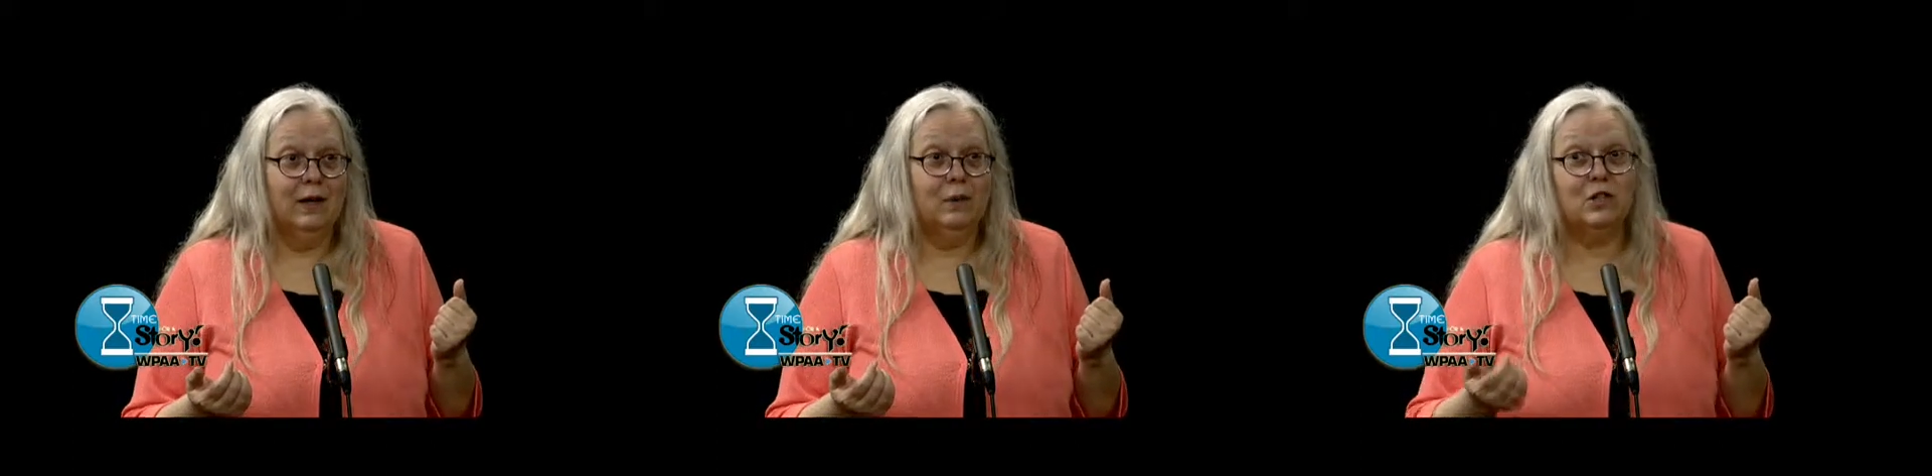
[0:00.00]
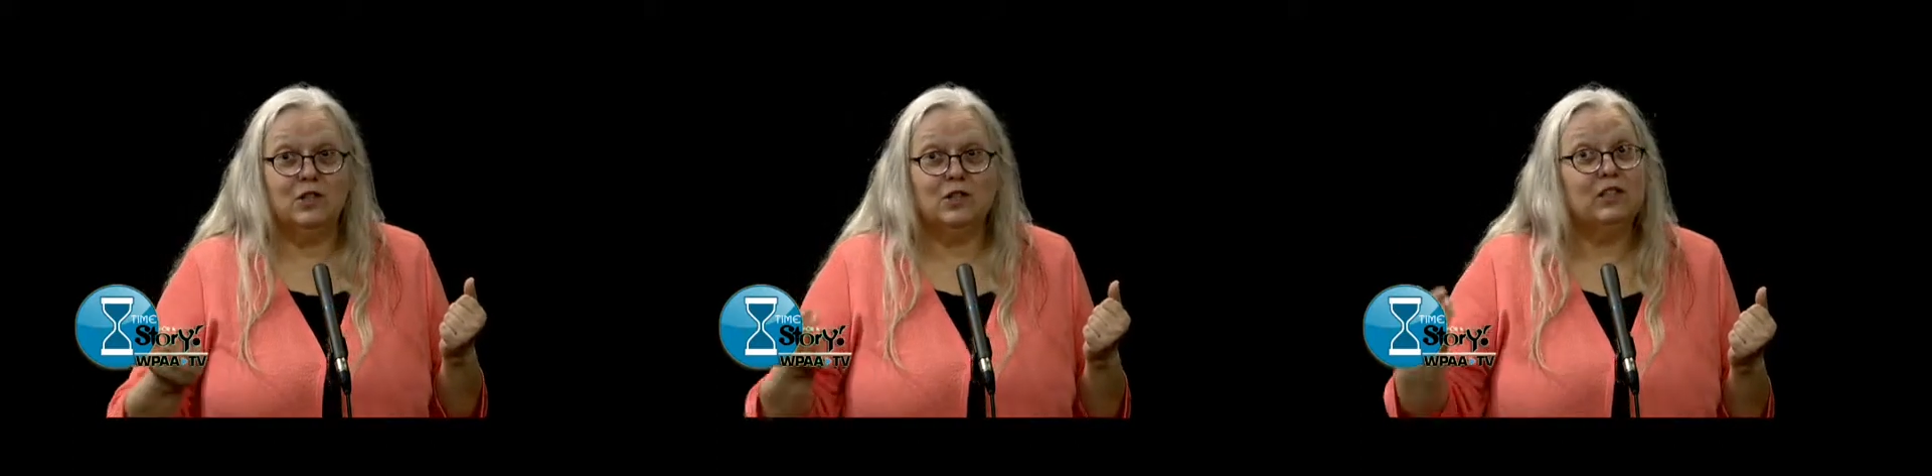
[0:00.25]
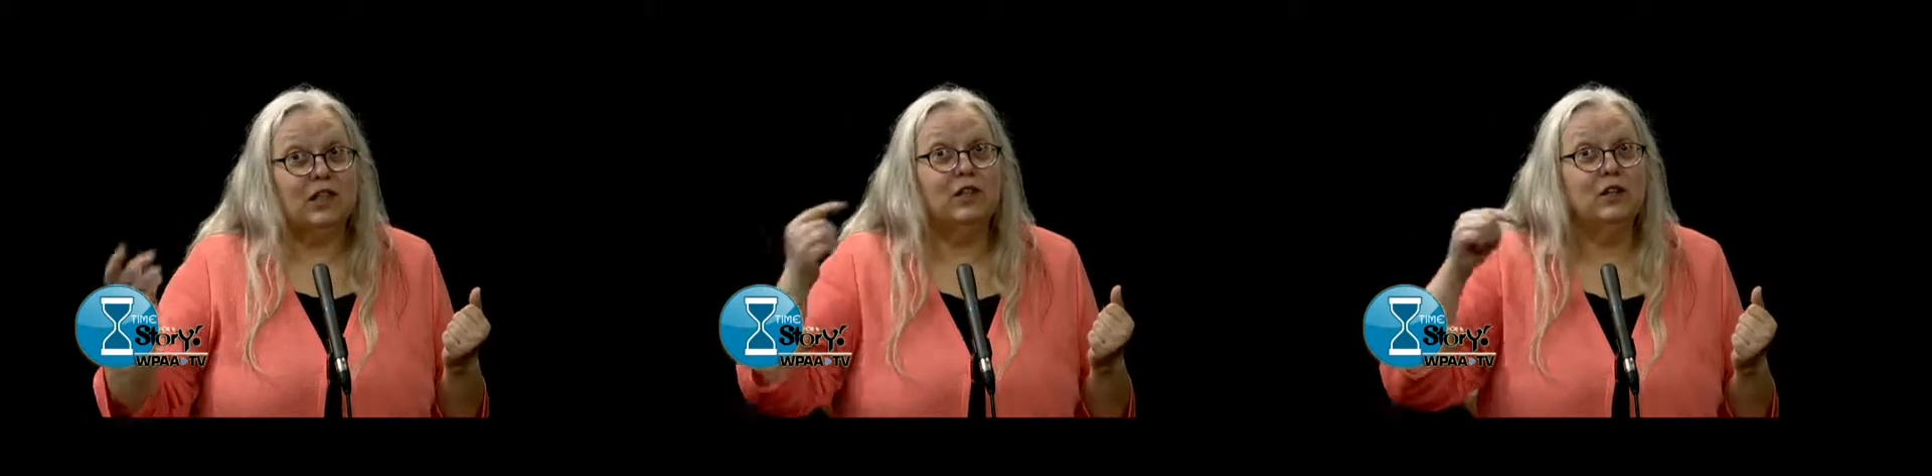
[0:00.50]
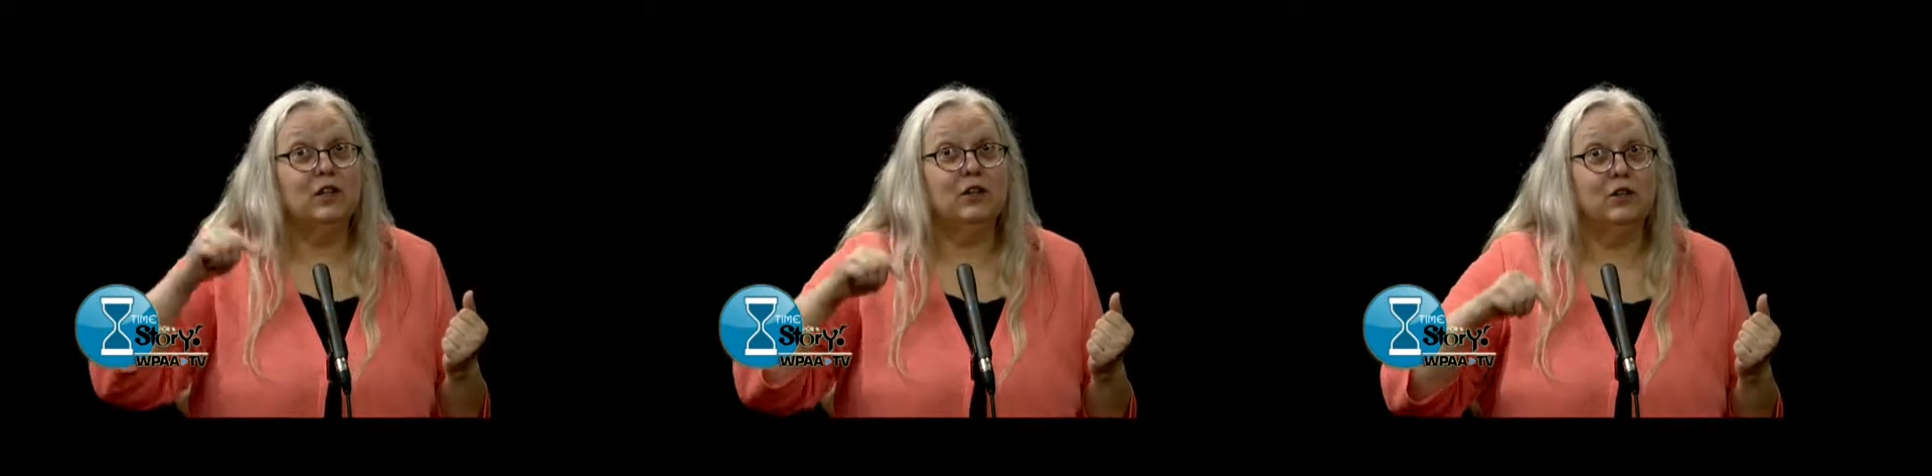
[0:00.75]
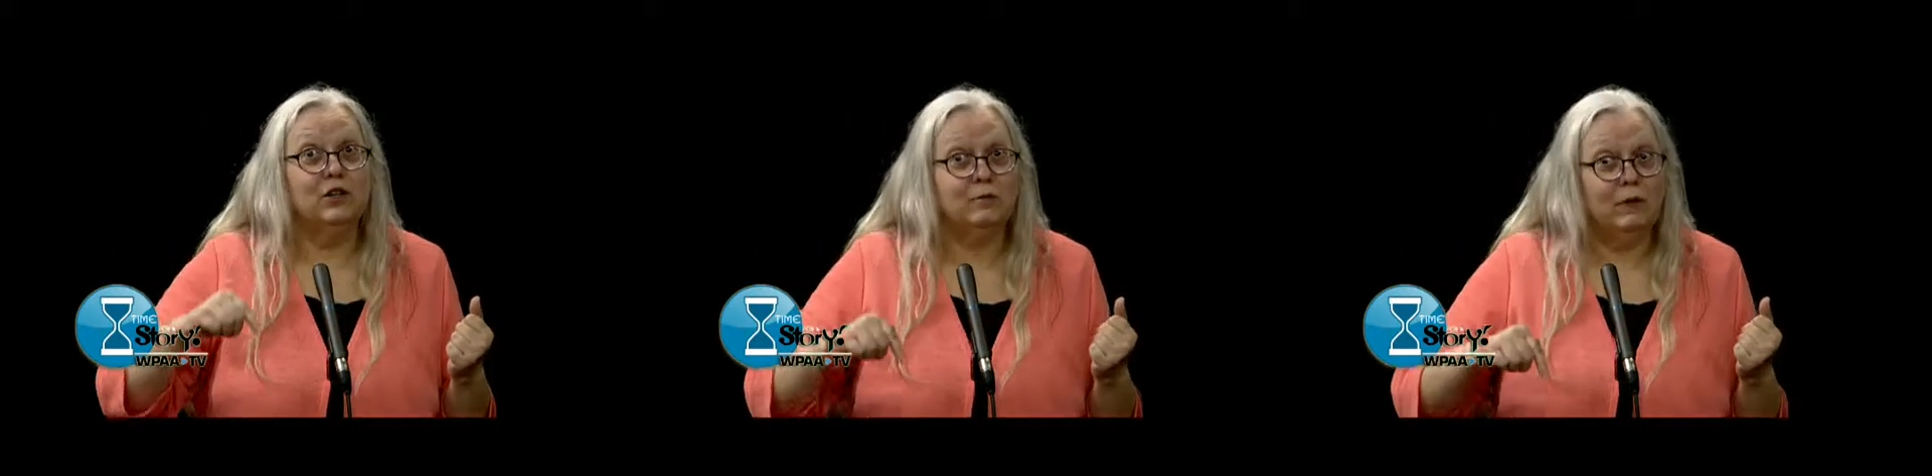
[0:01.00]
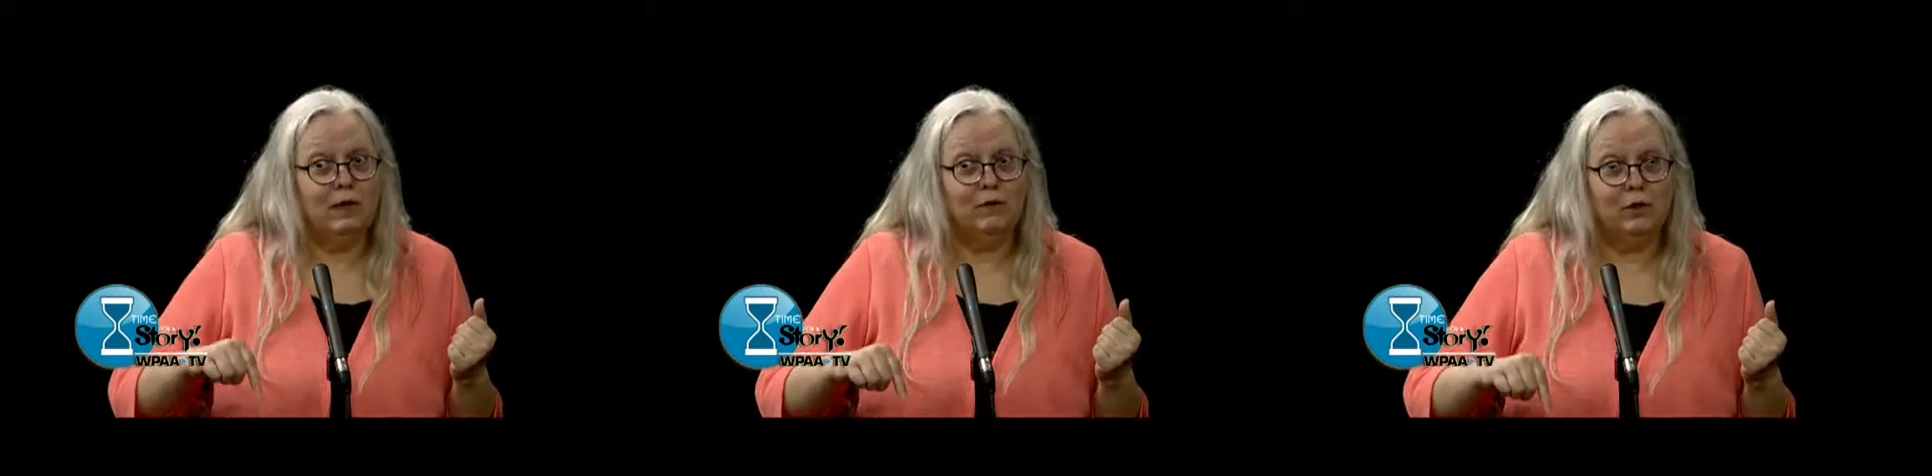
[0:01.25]
which didn't encourage
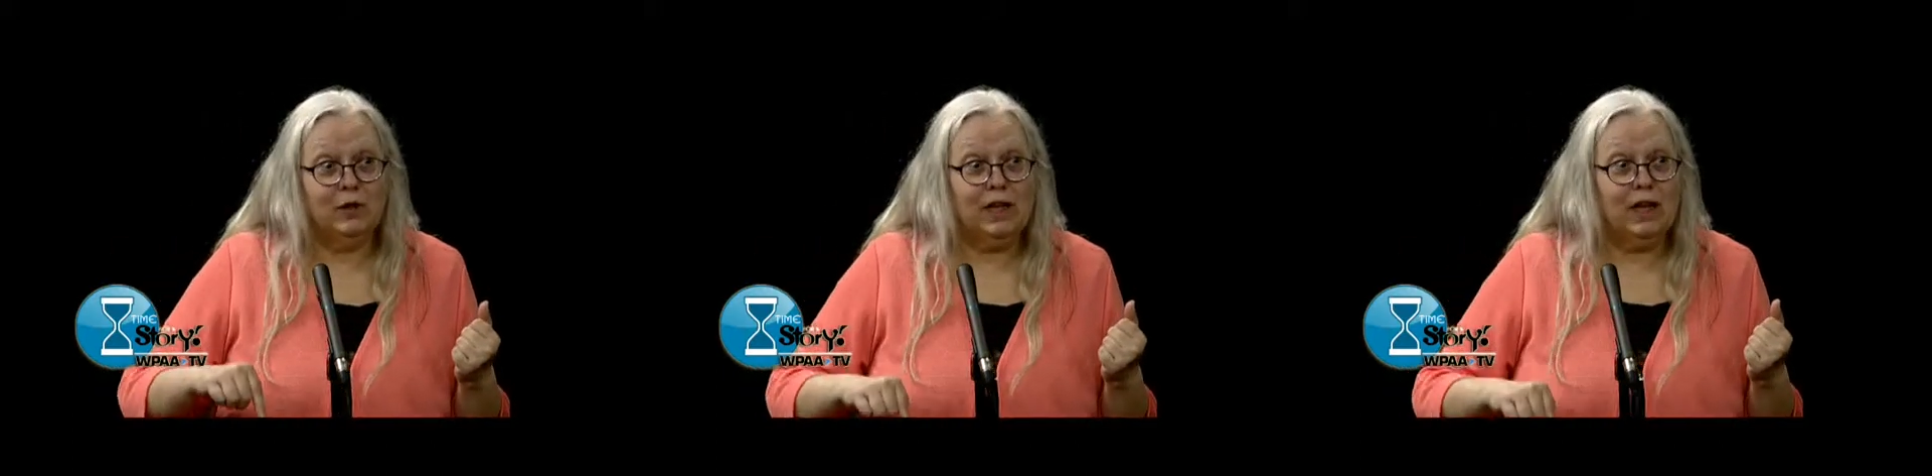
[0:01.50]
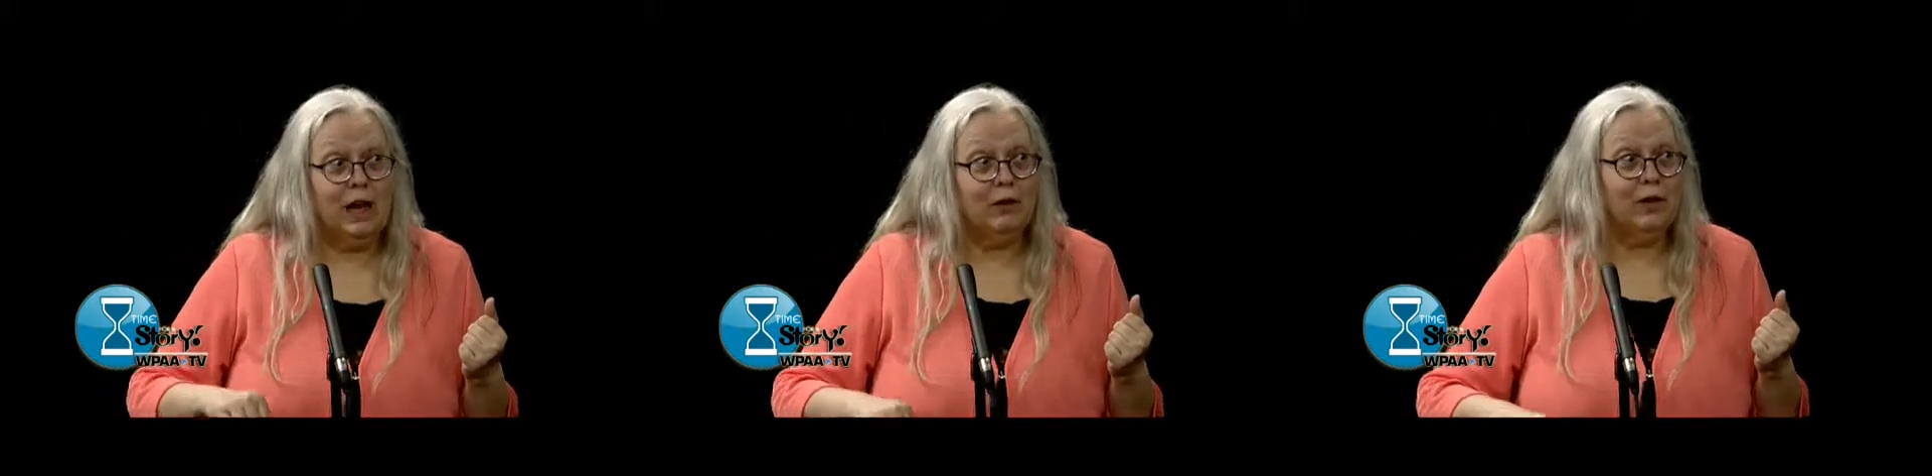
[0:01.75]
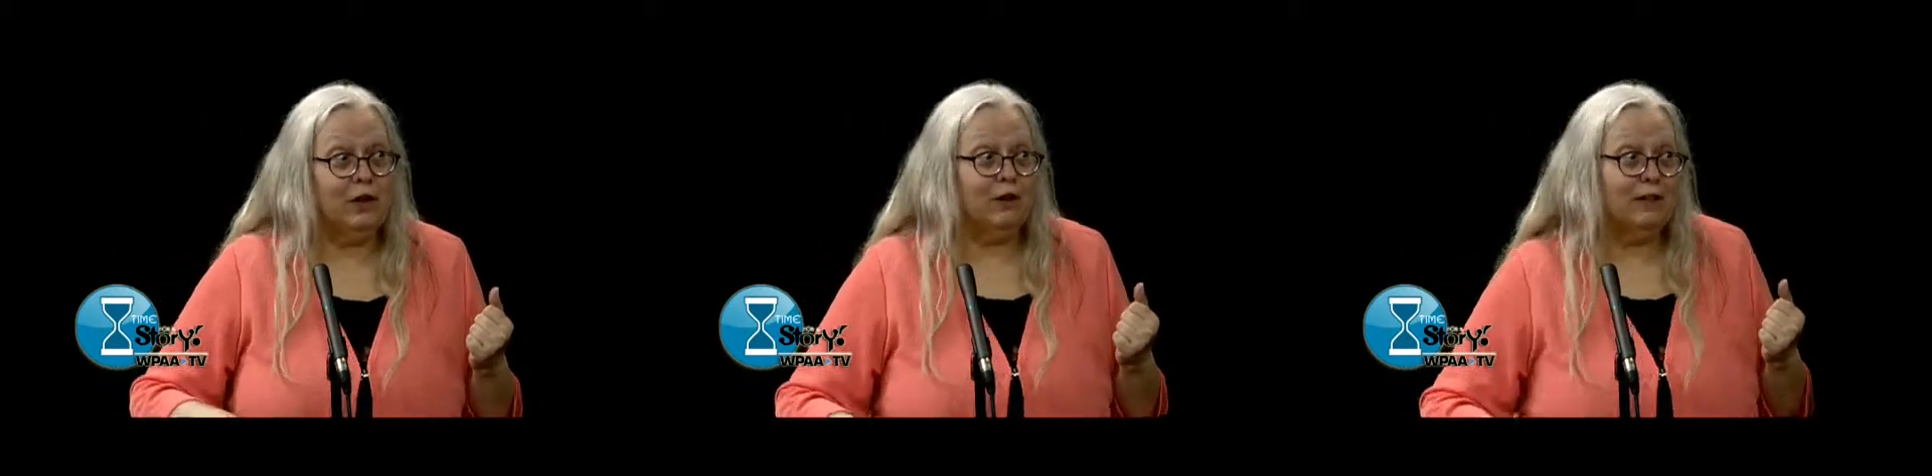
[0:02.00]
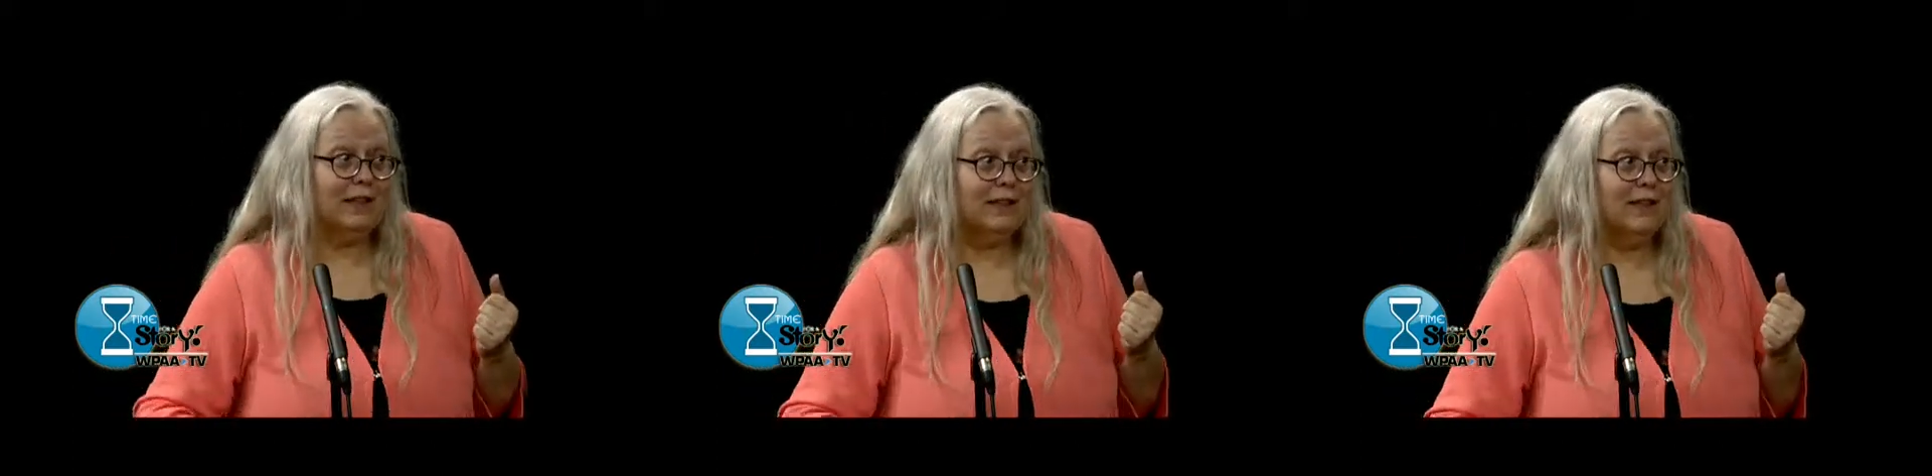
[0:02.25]
many of you to get out here and